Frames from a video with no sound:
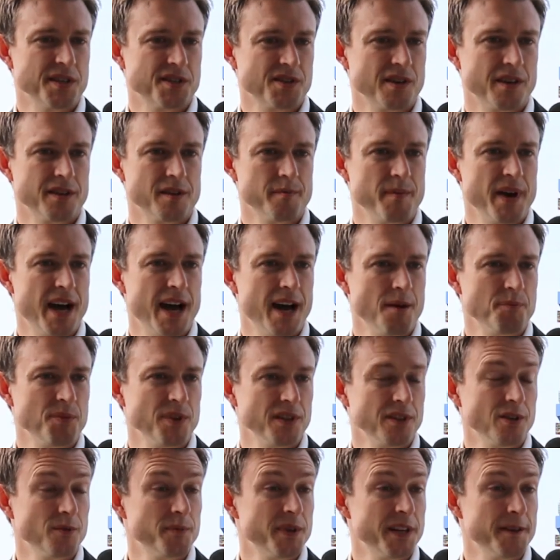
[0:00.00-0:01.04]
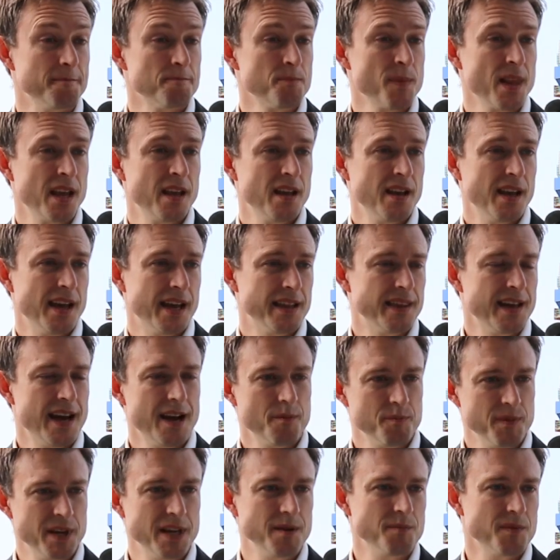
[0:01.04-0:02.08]
us on the map a little bit, and
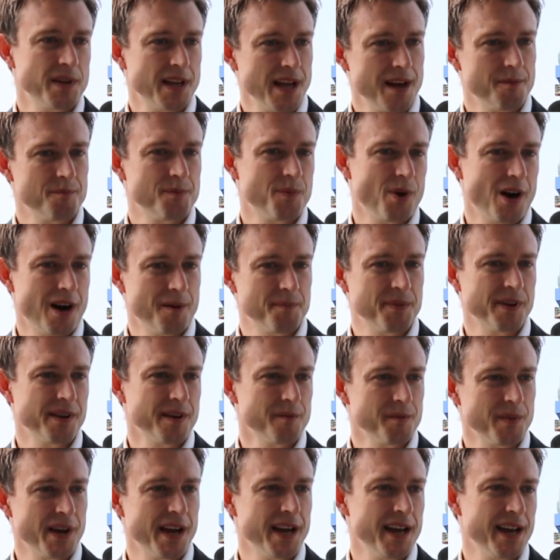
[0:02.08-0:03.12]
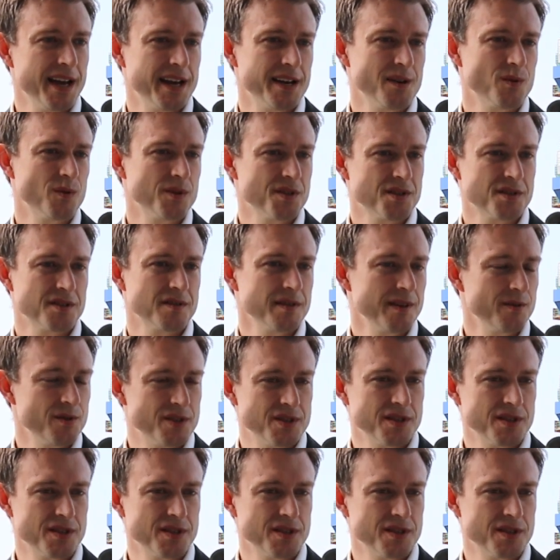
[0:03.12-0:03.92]
that meme kept popping in my head. It